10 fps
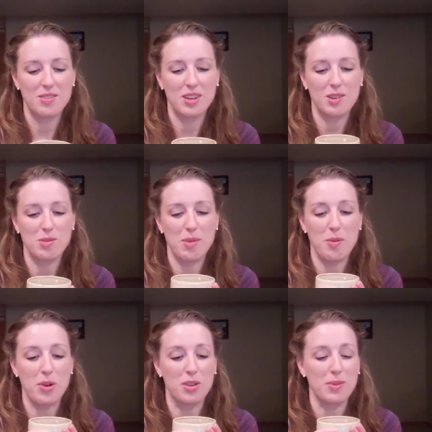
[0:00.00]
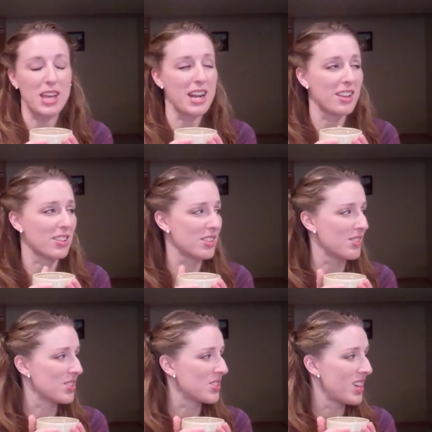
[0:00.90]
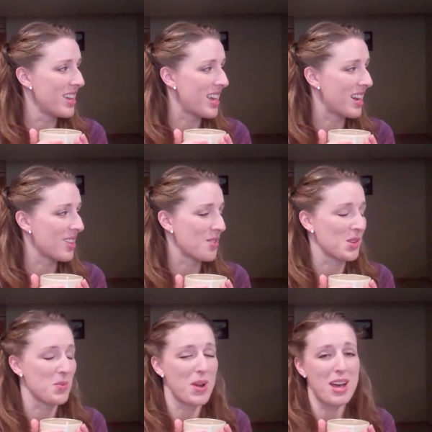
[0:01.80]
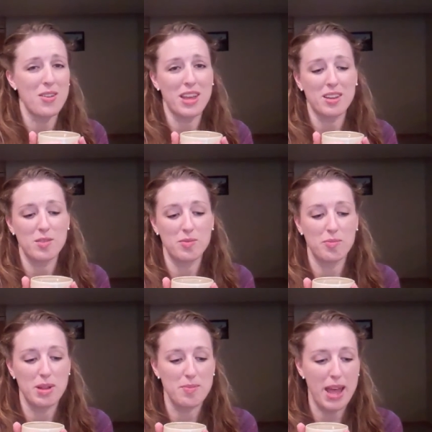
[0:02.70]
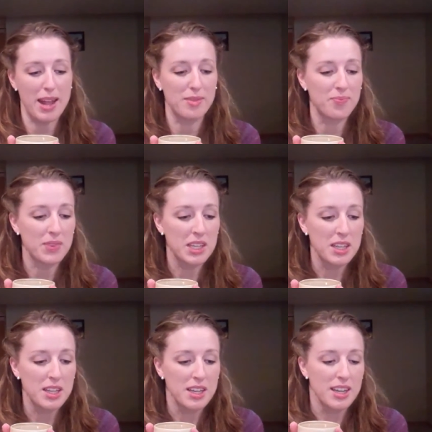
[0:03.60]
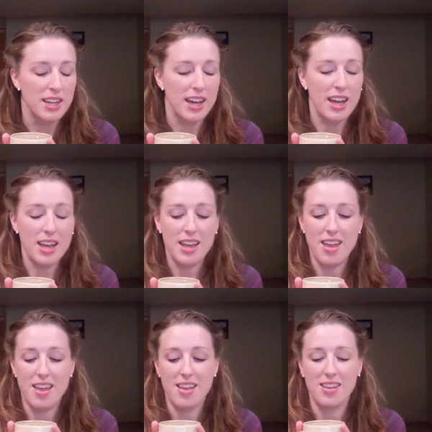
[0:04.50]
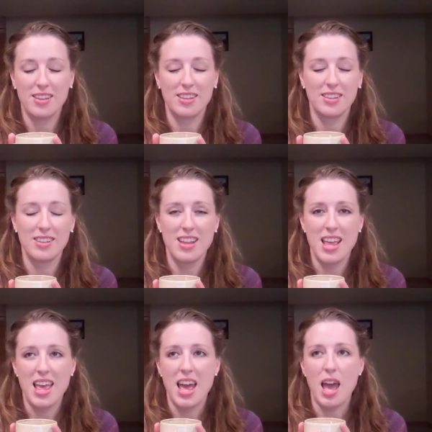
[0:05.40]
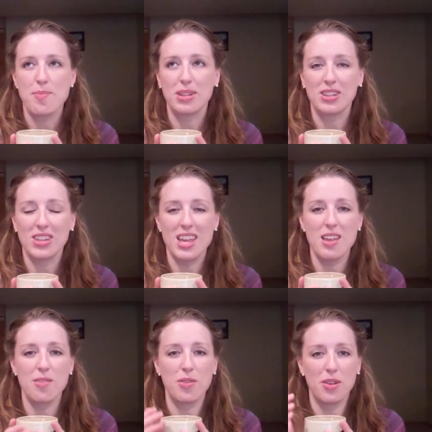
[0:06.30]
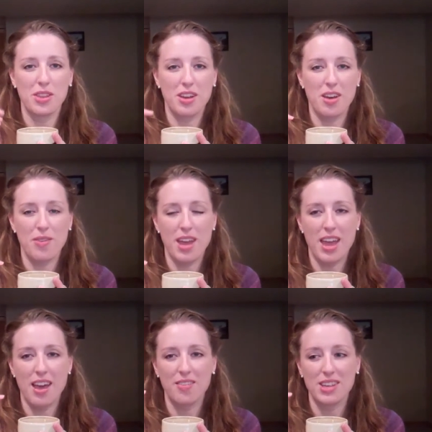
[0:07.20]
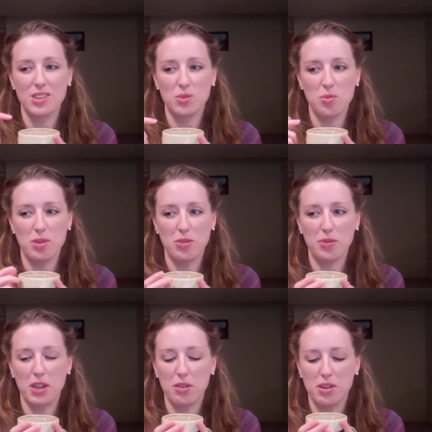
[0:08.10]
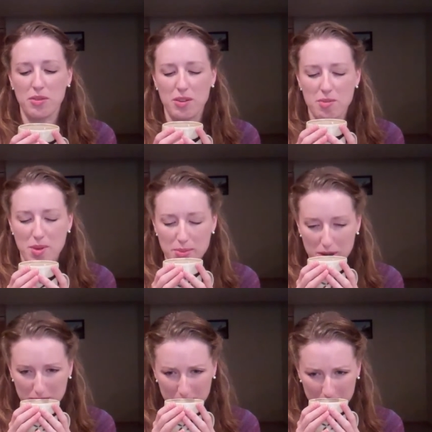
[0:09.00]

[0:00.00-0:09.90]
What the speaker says: Welcome to my world. I'm glad I looked over and saw that. Otherwise, wow, that could have been bad. I believe the coffee I have is root beer float, if I remember.